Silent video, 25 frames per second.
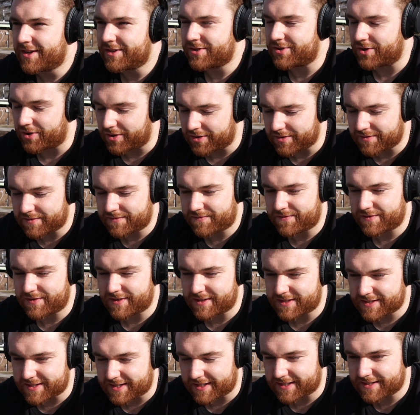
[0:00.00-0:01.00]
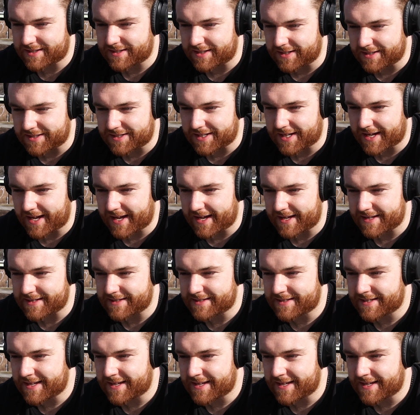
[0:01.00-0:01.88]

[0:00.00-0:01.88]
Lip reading: done for the 60 days.